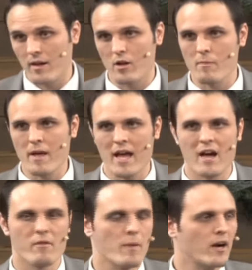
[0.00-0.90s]
You know, you may
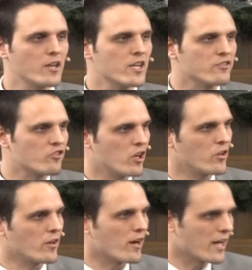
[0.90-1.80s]
have a marriage that's
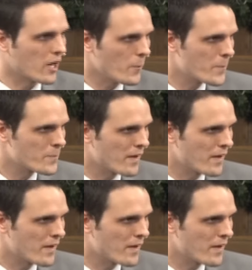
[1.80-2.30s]
struggling right now.